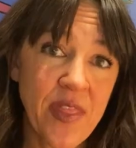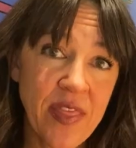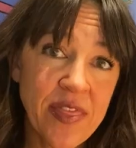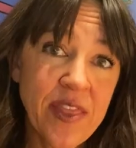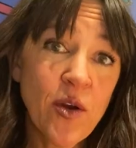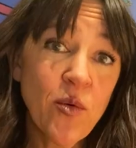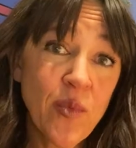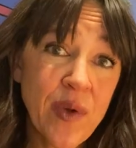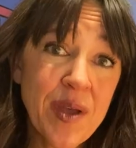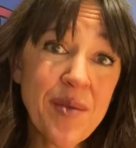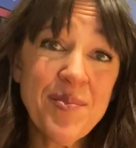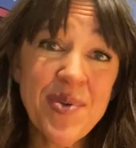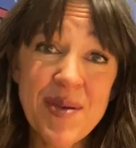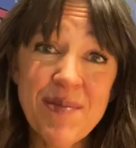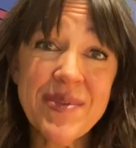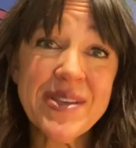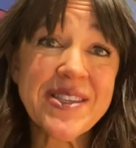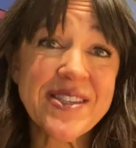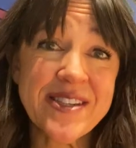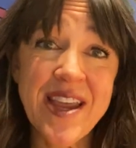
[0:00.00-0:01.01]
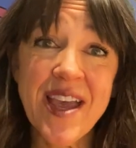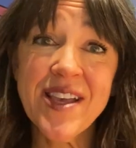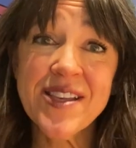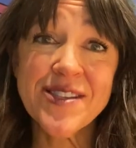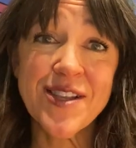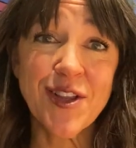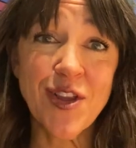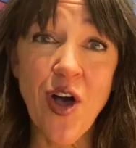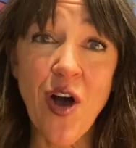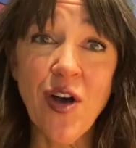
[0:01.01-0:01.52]
there will be
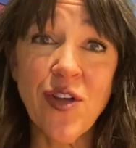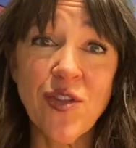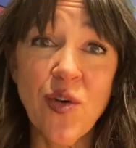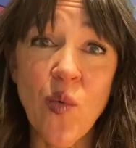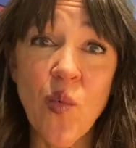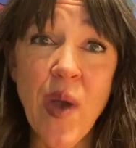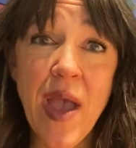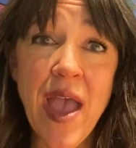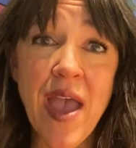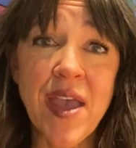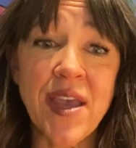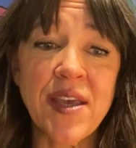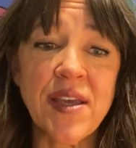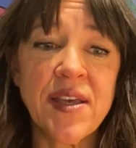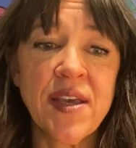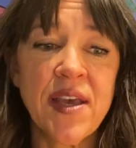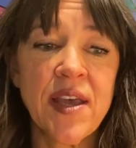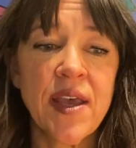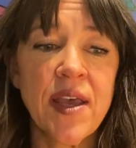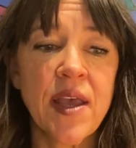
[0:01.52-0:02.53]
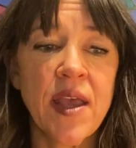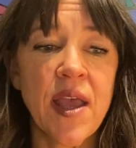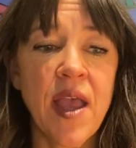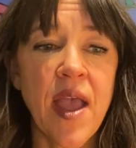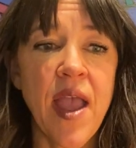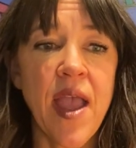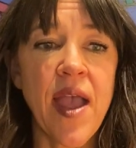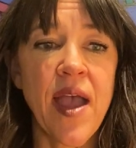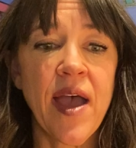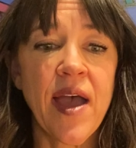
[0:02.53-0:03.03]
mistakes along the way.
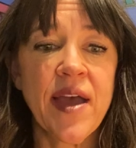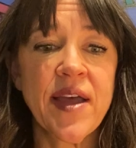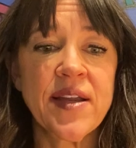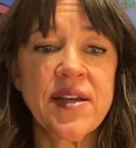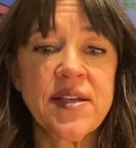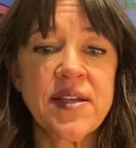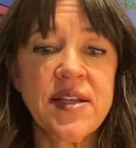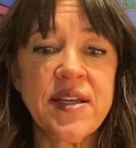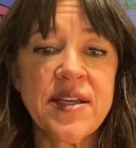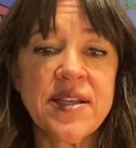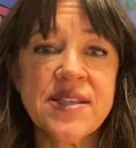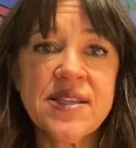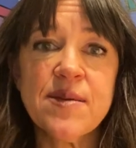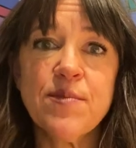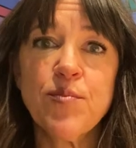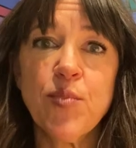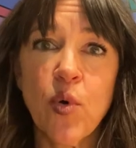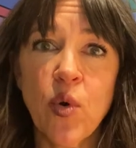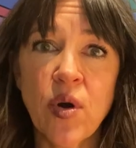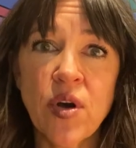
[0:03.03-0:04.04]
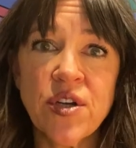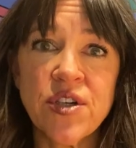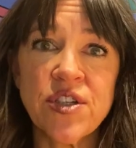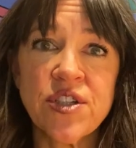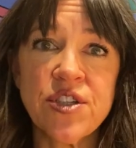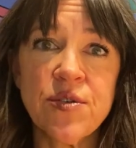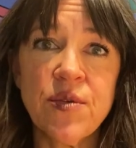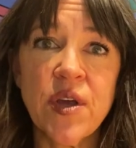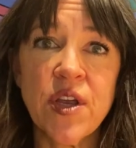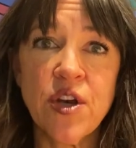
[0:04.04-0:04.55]
And it's important
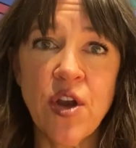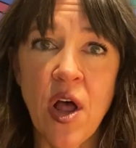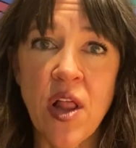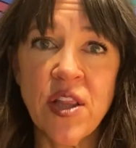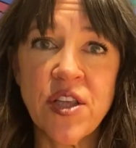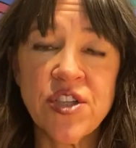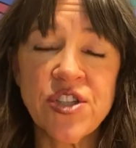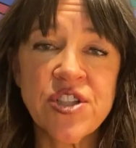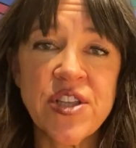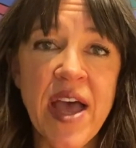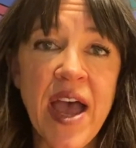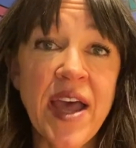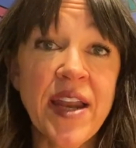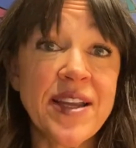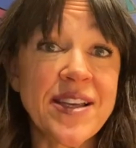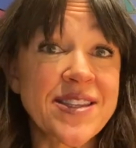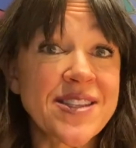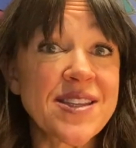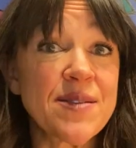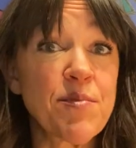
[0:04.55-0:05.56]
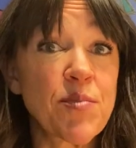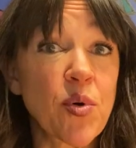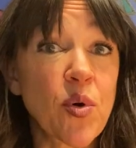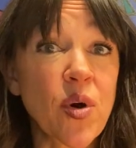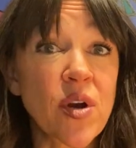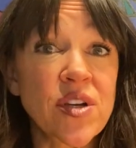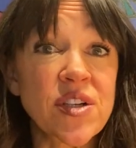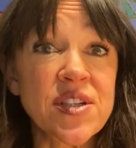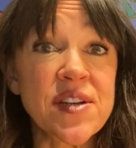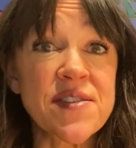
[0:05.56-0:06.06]
to acknowledge that. It's
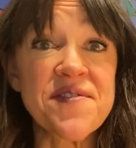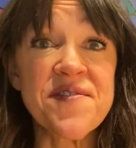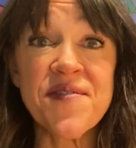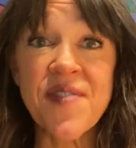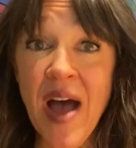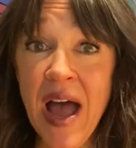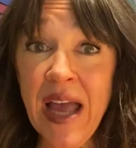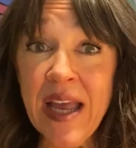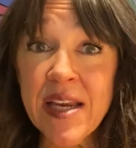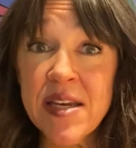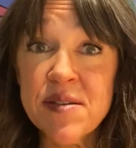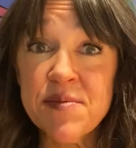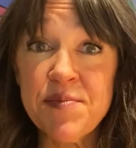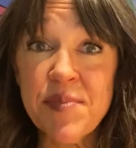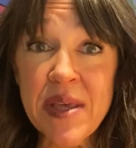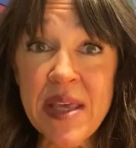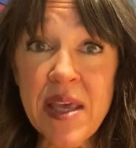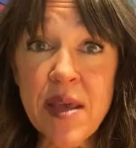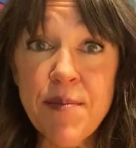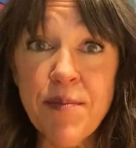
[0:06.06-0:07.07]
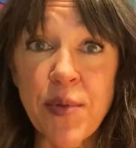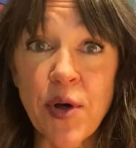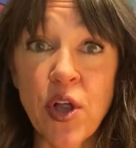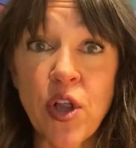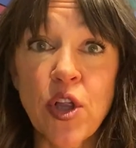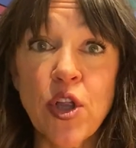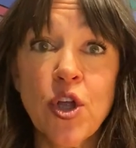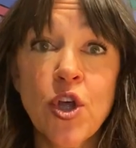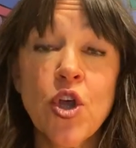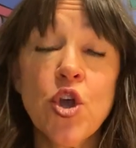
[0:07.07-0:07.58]
important to find
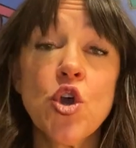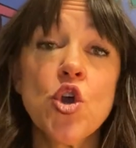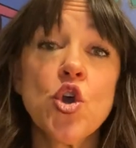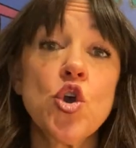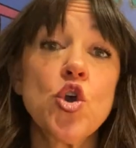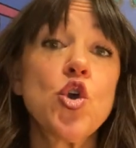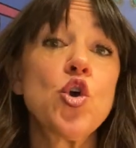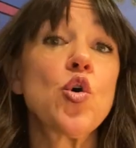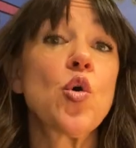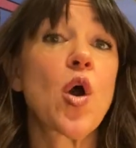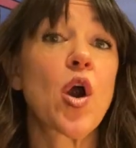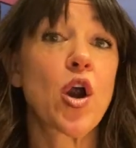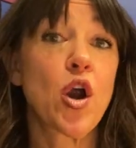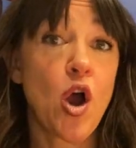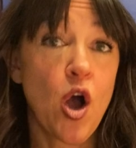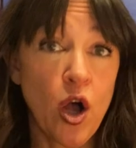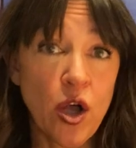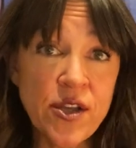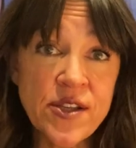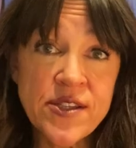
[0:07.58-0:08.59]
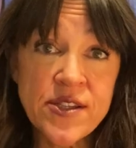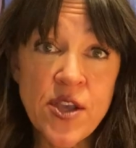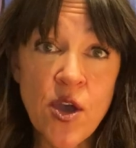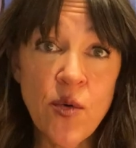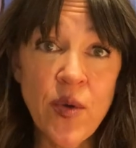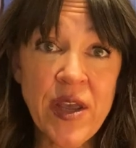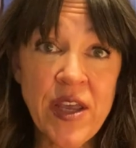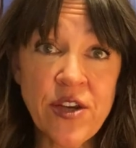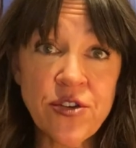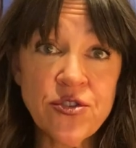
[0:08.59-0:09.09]
people who are
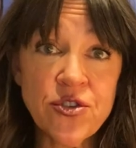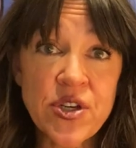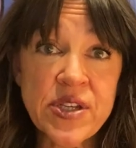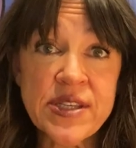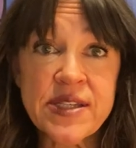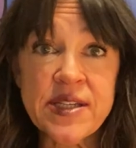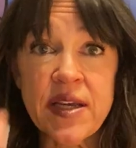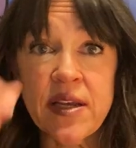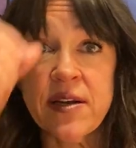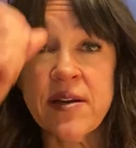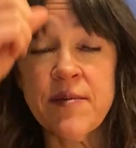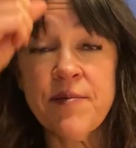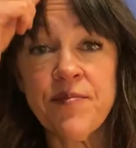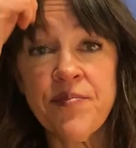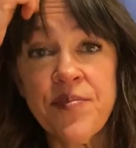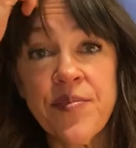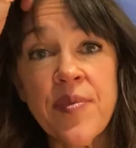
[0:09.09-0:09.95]
also interested